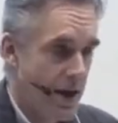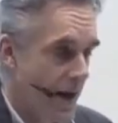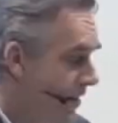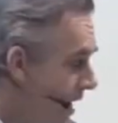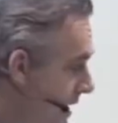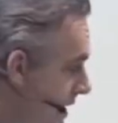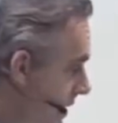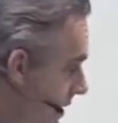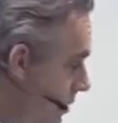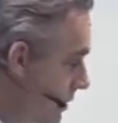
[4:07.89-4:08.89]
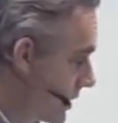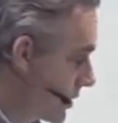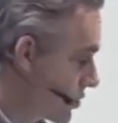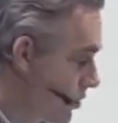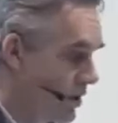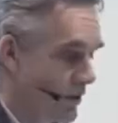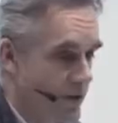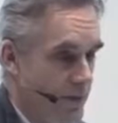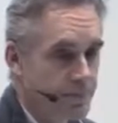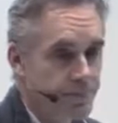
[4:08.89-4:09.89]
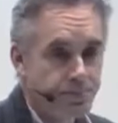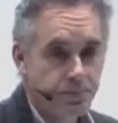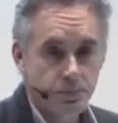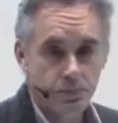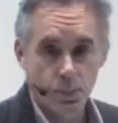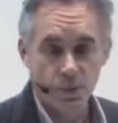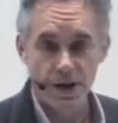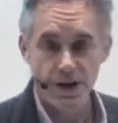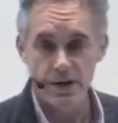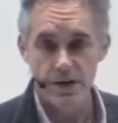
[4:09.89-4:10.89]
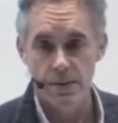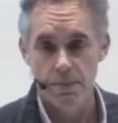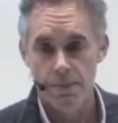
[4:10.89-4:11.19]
And the idea that you're in control of them is,